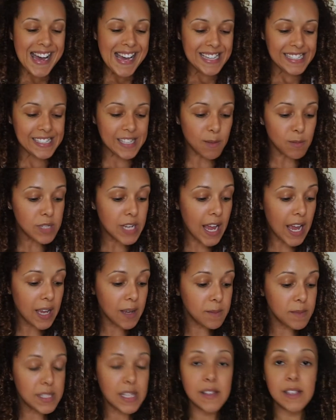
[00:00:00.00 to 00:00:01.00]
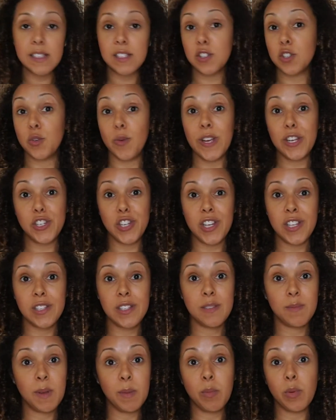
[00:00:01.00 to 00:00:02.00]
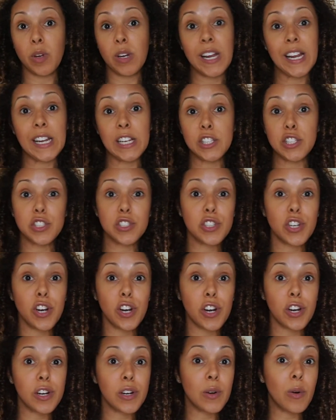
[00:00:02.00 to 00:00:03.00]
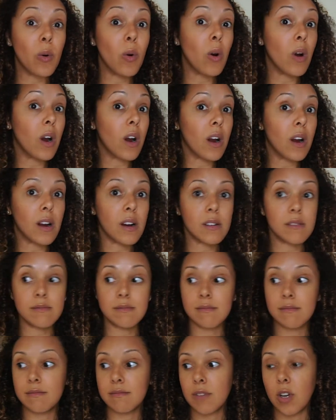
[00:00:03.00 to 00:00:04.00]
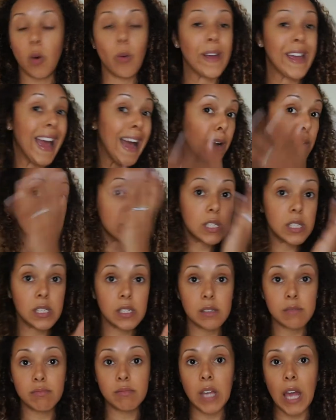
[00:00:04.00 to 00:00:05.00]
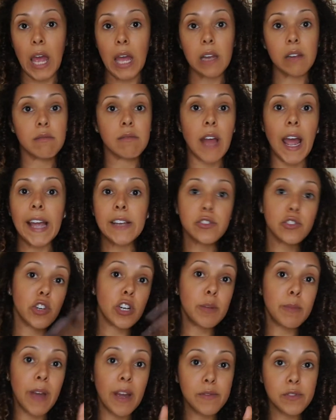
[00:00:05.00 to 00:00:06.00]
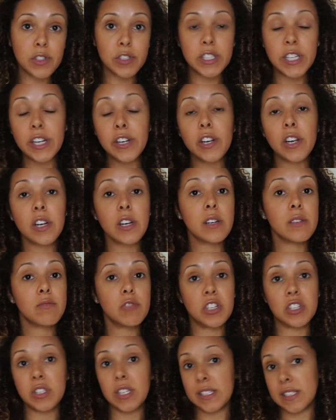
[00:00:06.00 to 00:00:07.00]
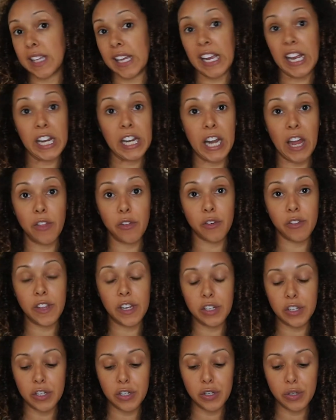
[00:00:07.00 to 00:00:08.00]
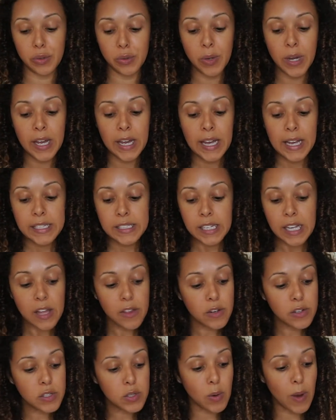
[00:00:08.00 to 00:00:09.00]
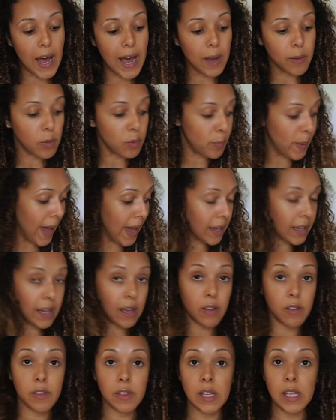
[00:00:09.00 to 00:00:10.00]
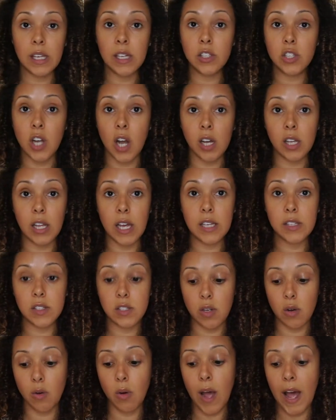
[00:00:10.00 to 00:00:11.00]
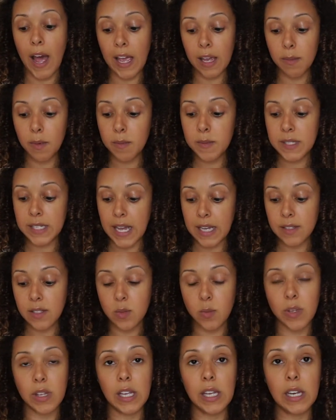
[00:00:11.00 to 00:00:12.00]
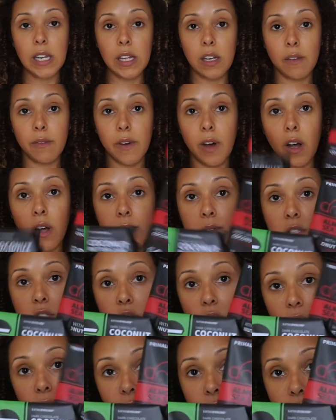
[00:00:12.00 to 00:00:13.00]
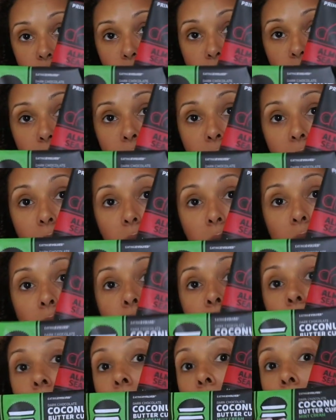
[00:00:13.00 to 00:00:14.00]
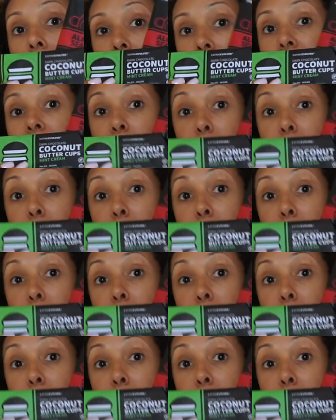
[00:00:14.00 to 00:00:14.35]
Sometimes in these situations, people are getting dessert or going out to get ice cream after dinner, just as like another thing to do together. So I will pack healthy chocolates. So I am obsessed with eating Evolved's chocolates right now. Like